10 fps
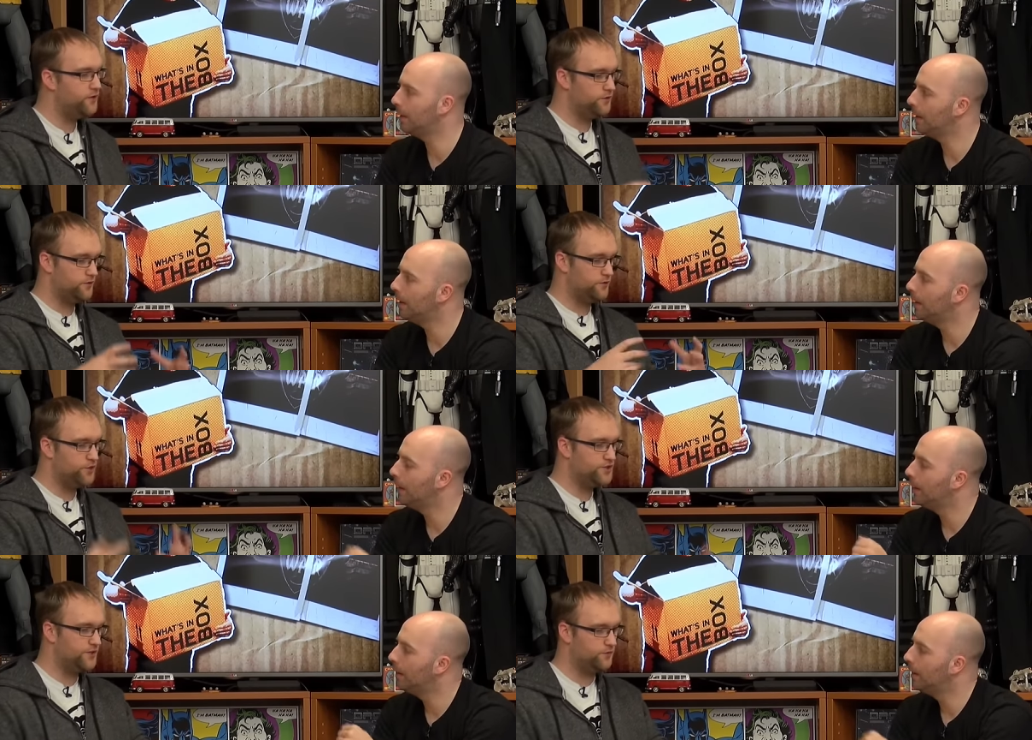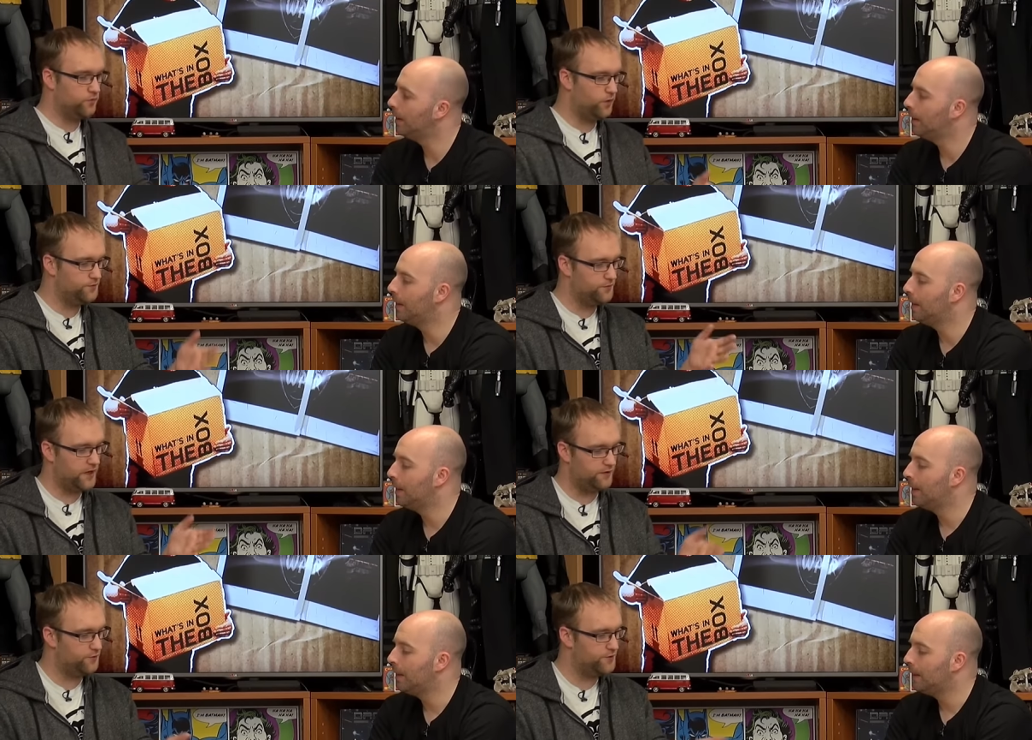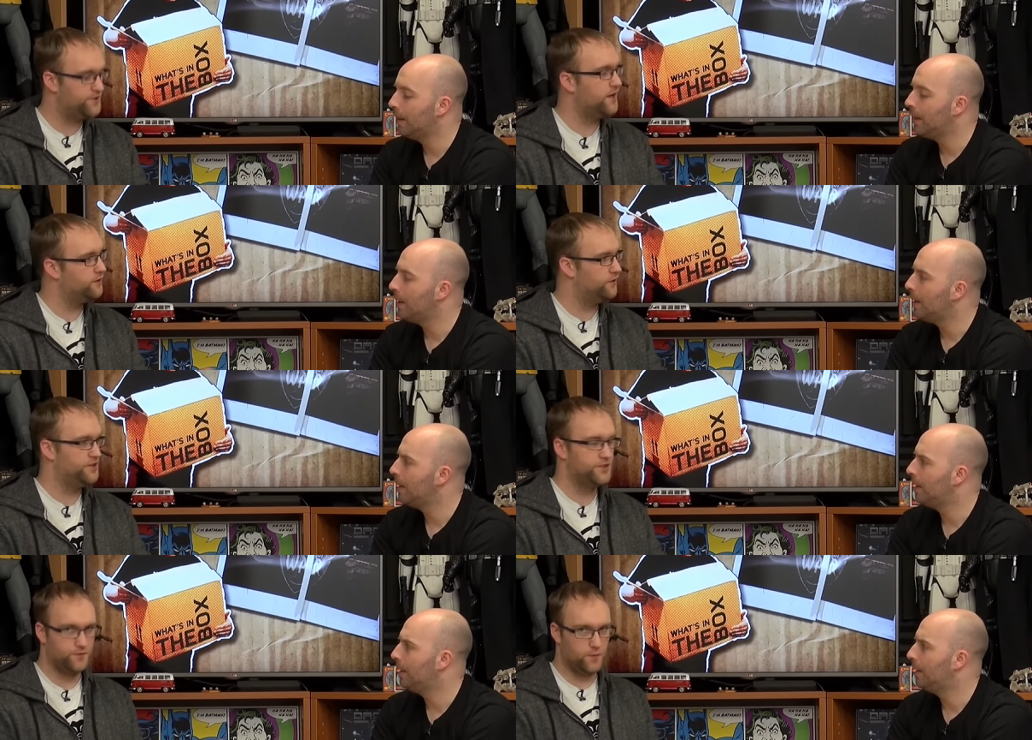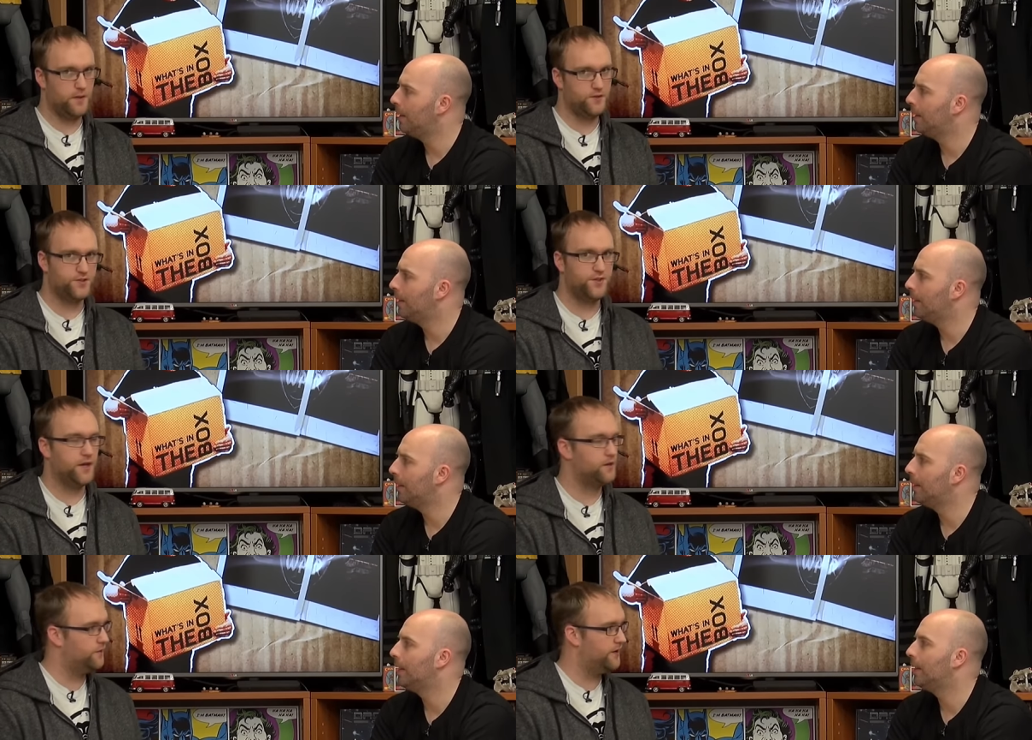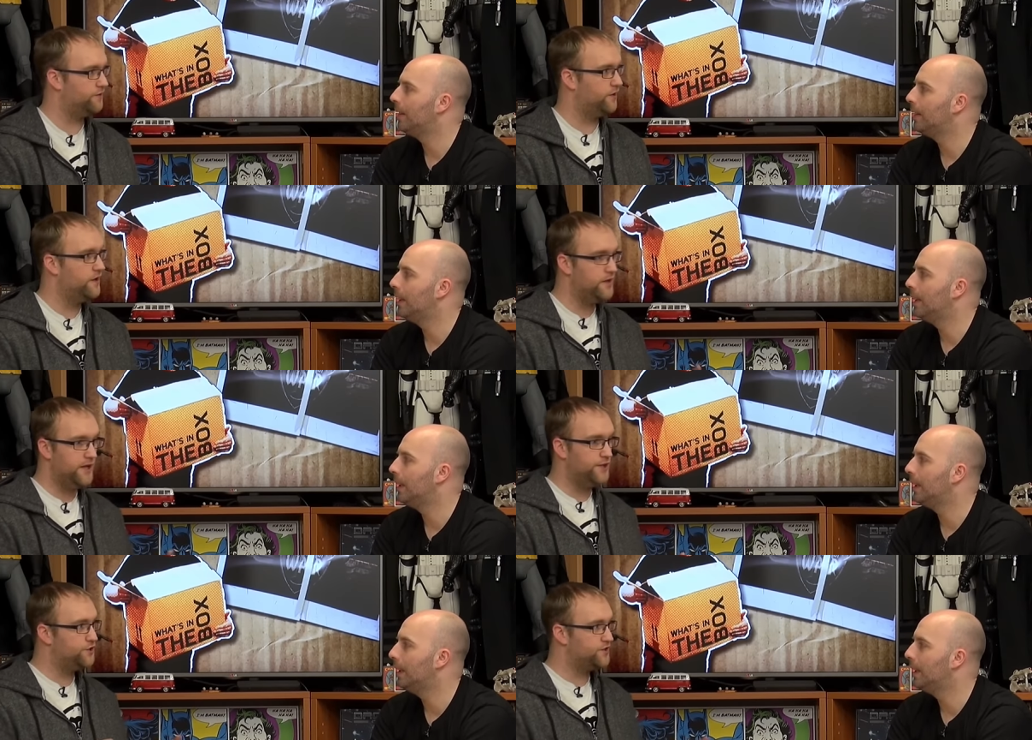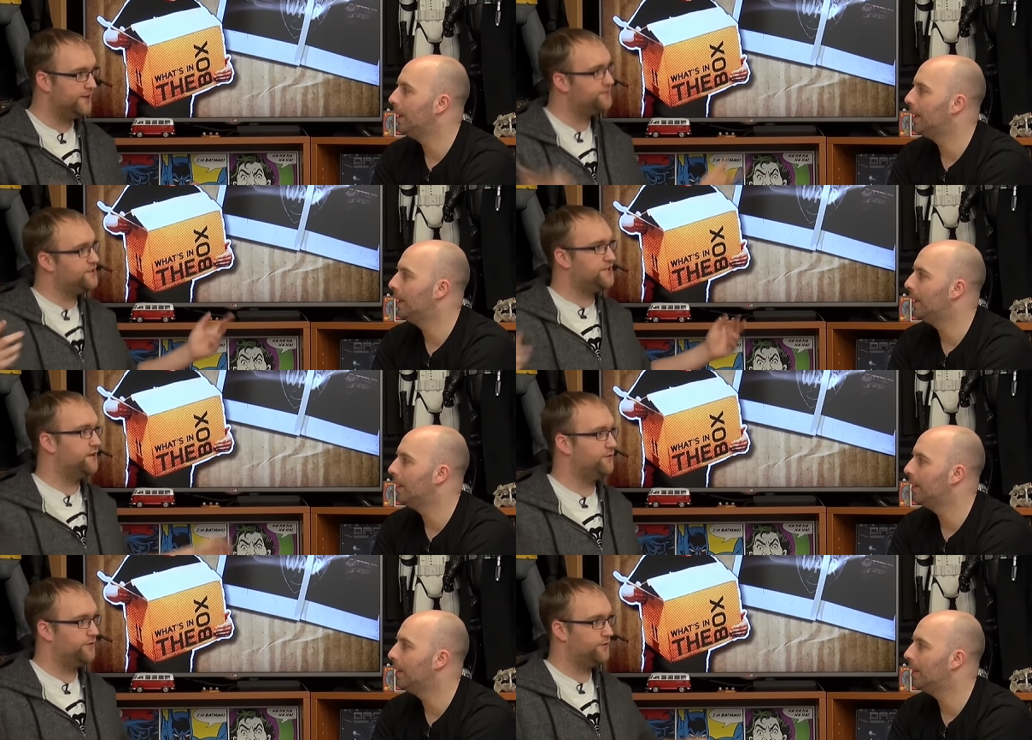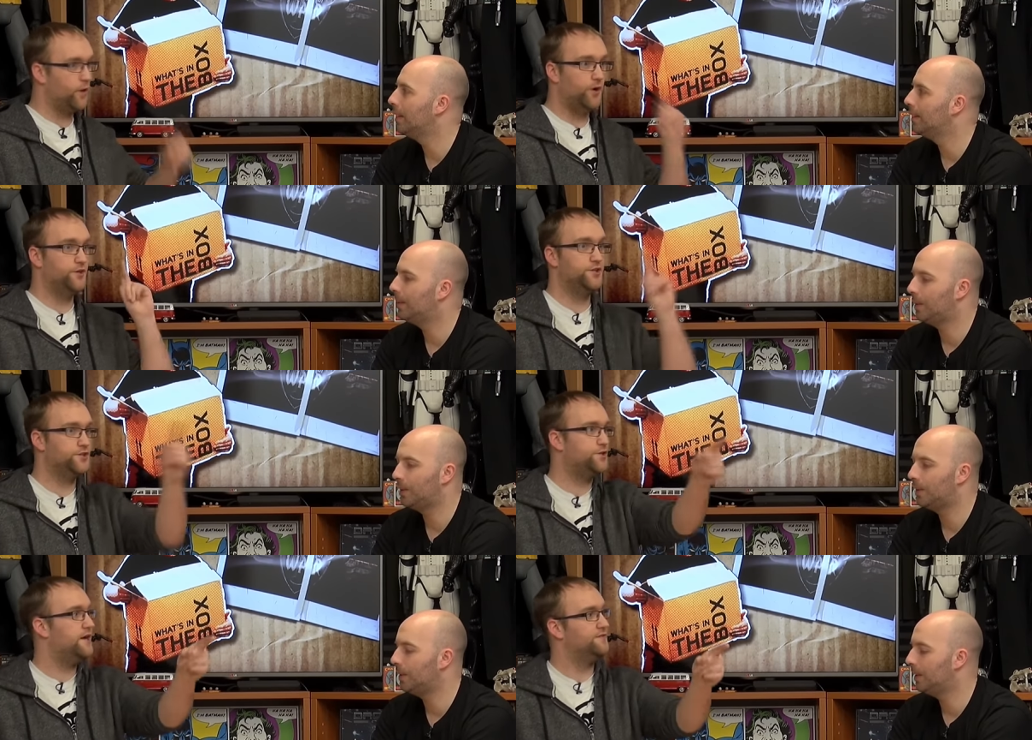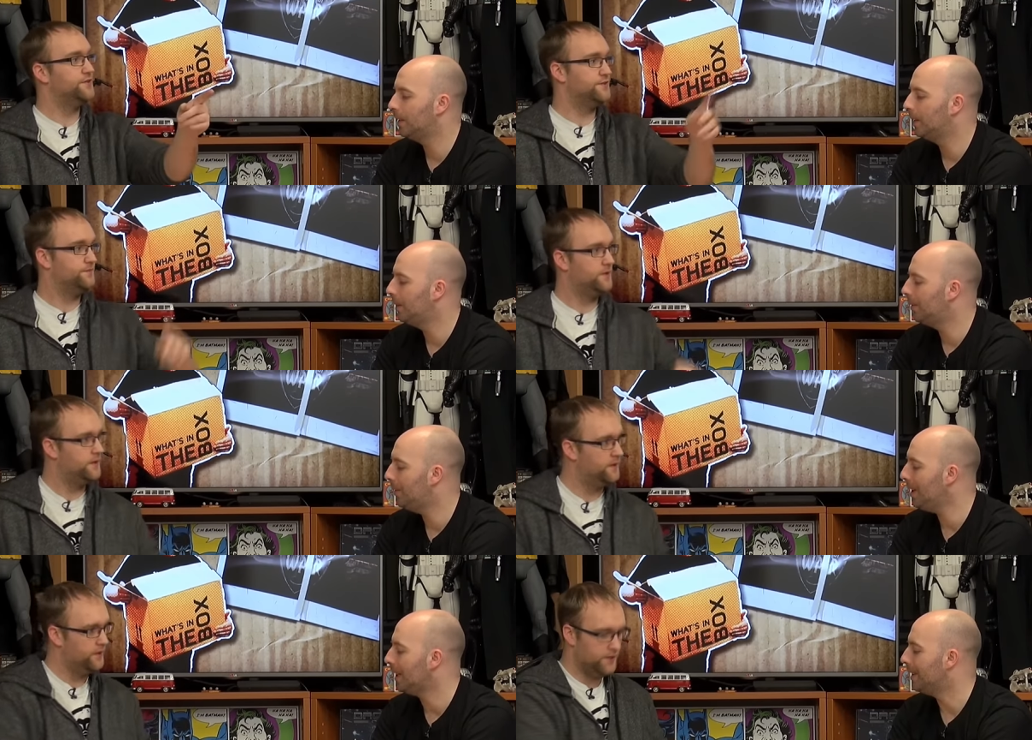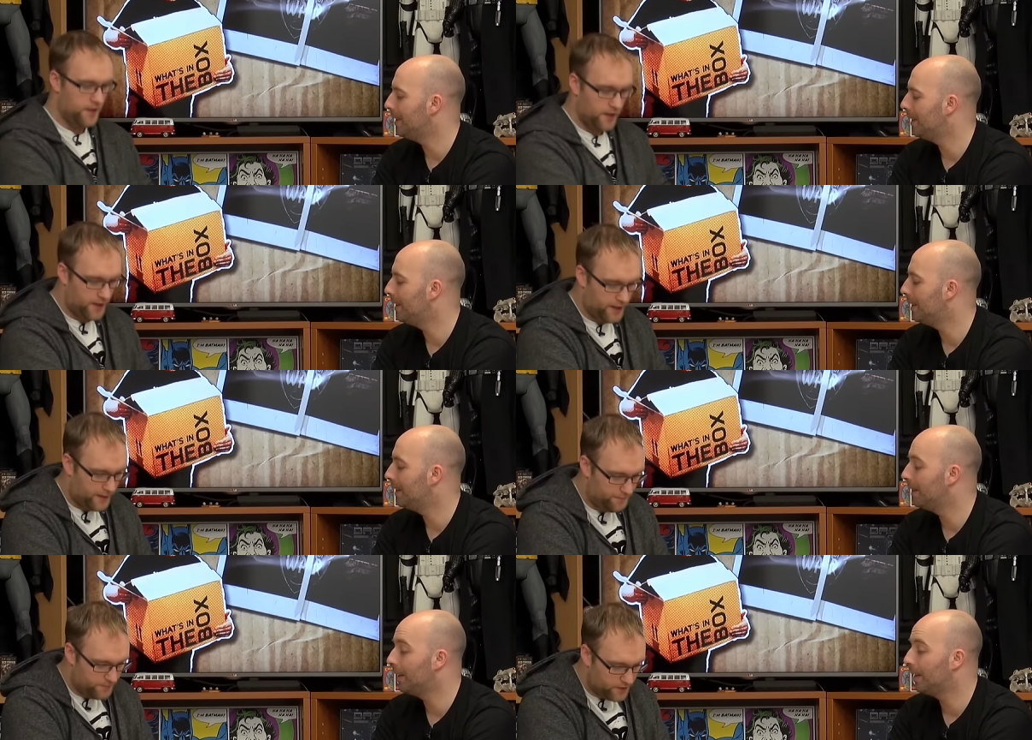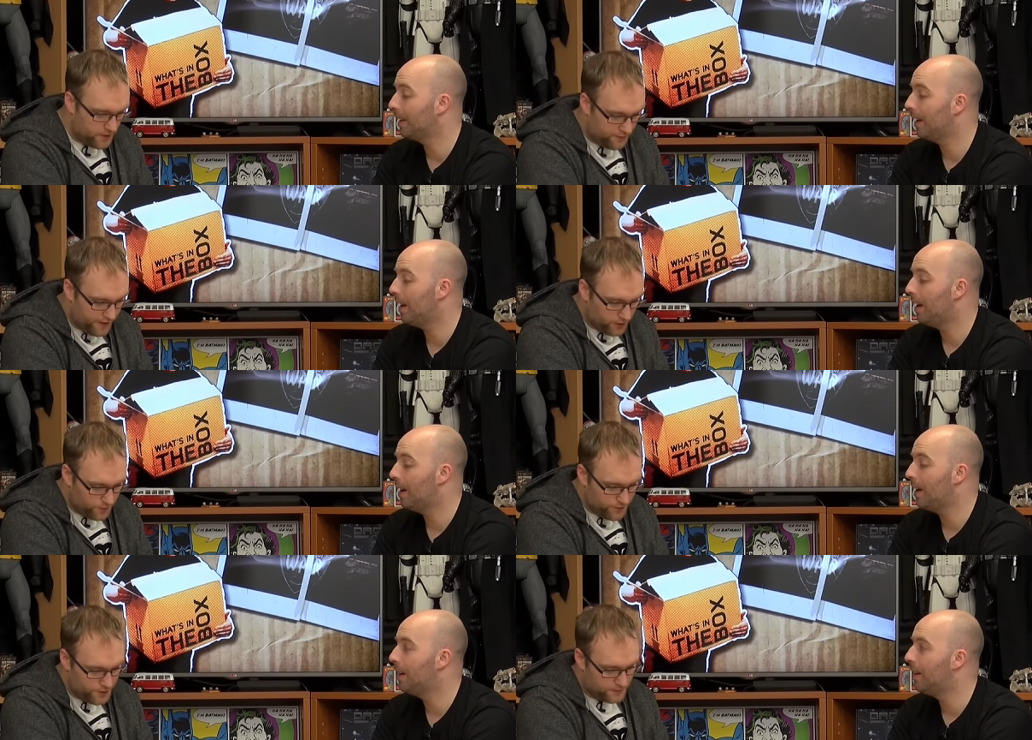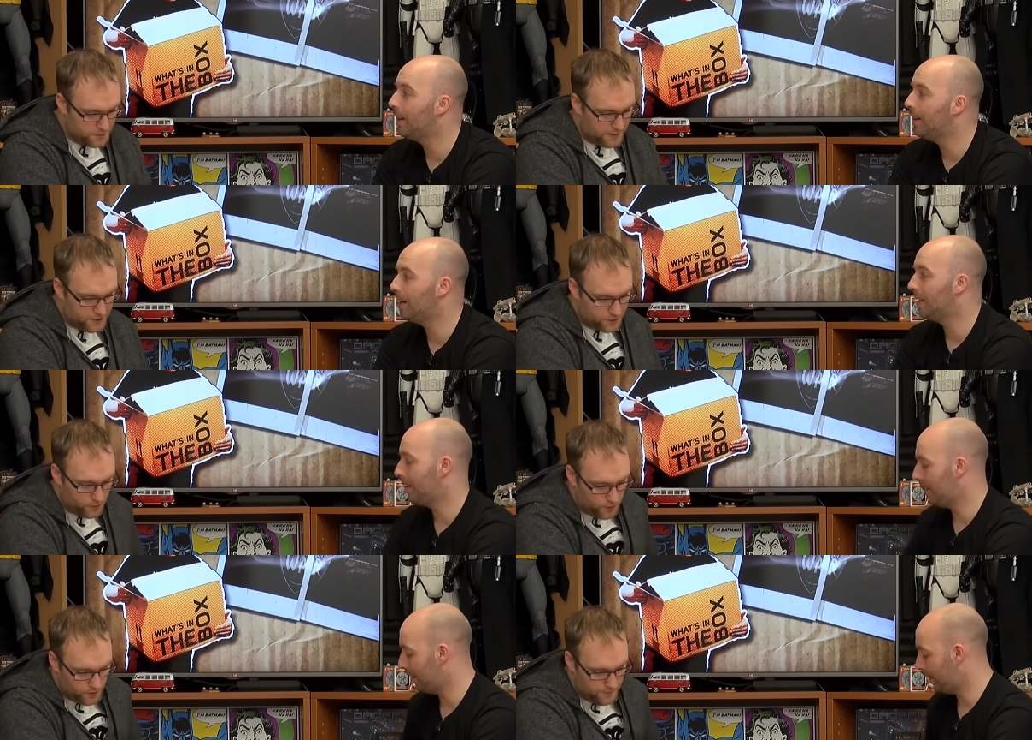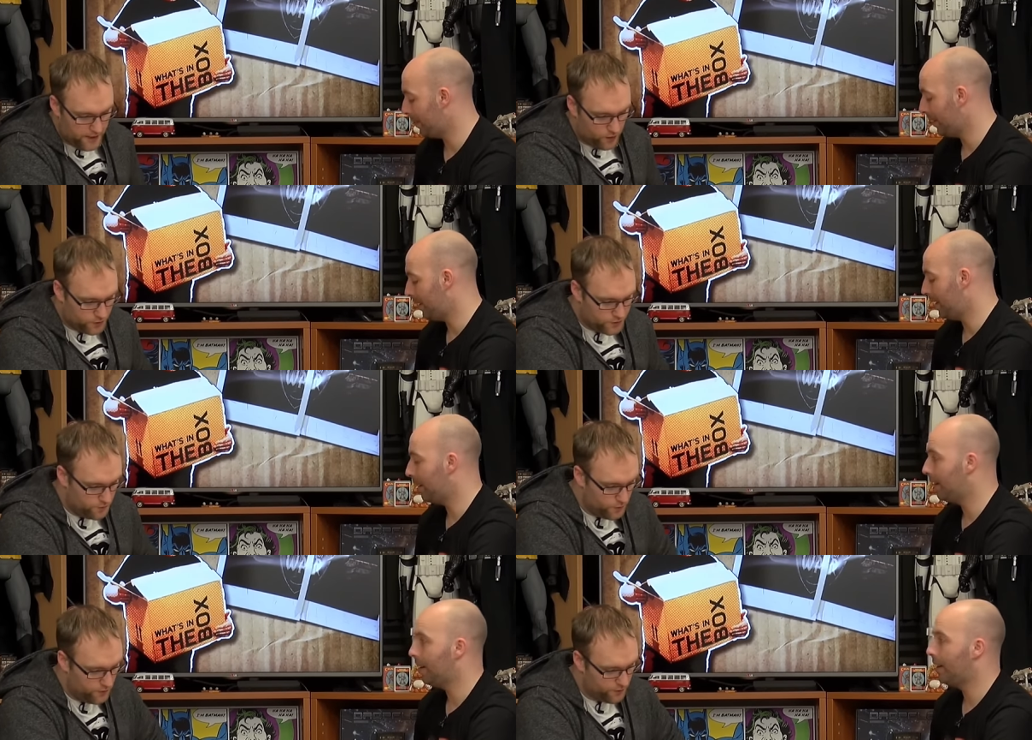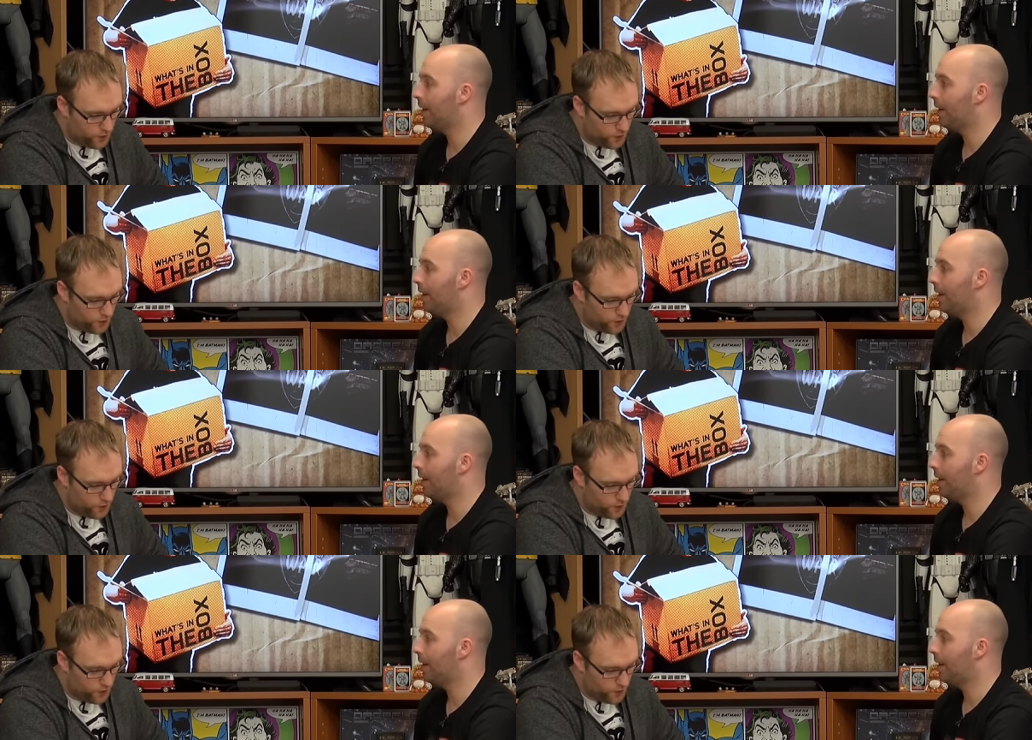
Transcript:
Speaker 1: you're using whatever the technology is, a repulsor attack or whatever, it just lifts itself off the ground and just travels. Right. Um, a vehicle with the jump special rule may also move